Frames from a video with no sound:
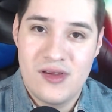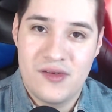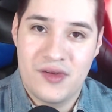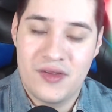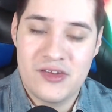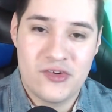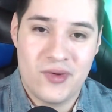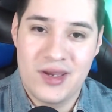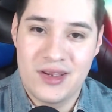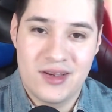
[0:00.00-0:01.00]
That's
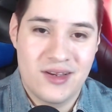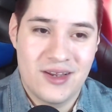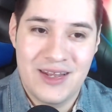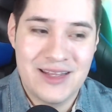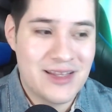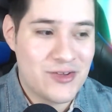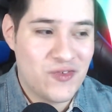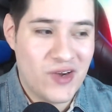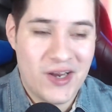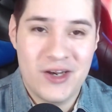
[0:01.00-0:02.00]
great. That's
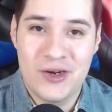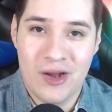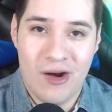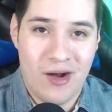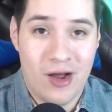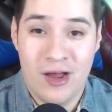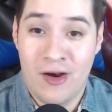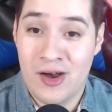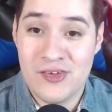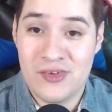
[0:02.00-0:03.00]
freaking
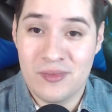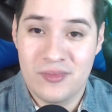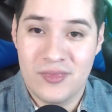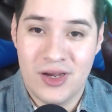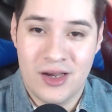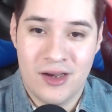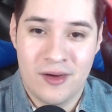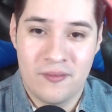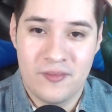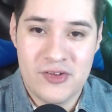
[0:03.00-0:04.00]
awesome.
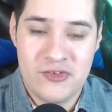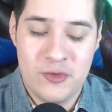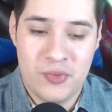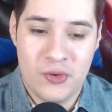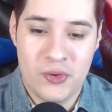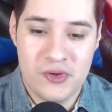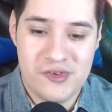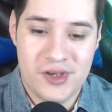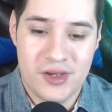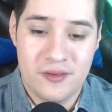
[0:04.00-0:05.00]
That's super cool to
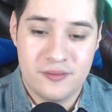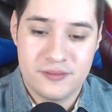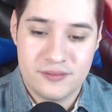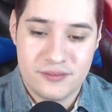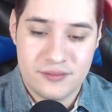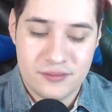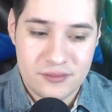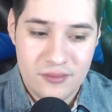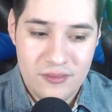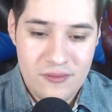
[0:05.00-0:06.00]
see.
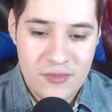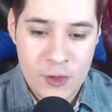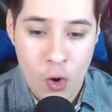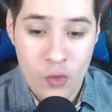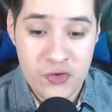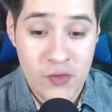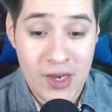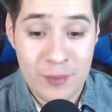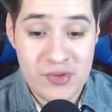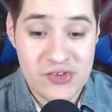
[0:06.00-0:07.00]
Also, that
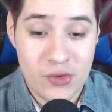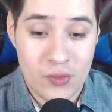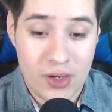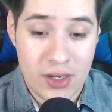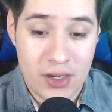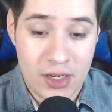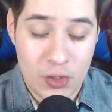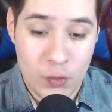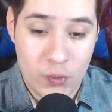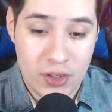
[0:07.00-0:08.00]
episode
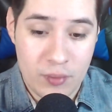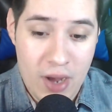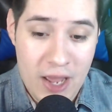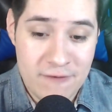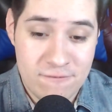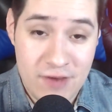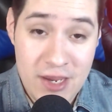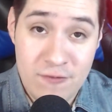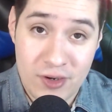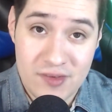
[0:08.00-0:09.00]
included my
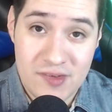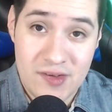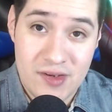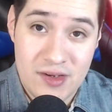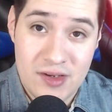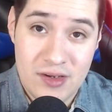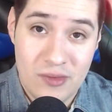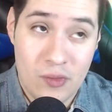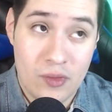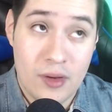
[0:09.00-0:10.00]
favorite,
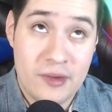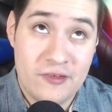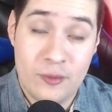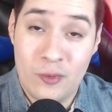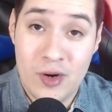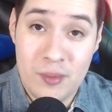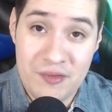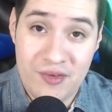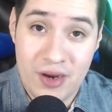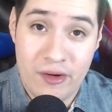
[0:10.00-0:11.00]
well, not my favorite, but one of my
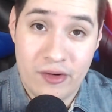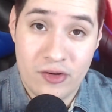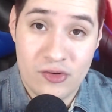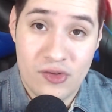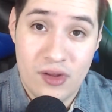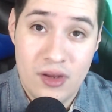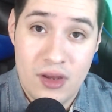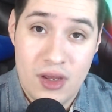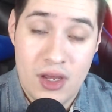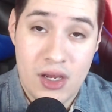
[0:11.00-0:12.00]
favorite characters,
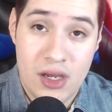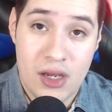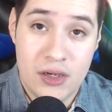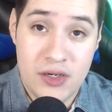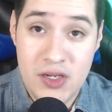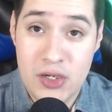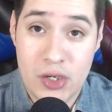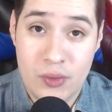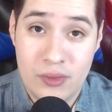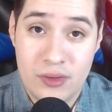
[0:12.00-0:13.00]

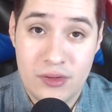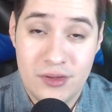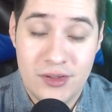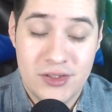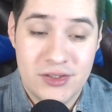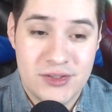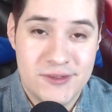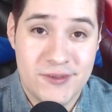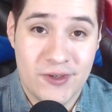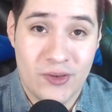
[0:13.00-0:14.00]
Neo.
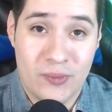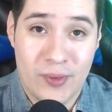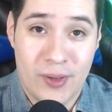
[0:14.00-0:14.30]
So,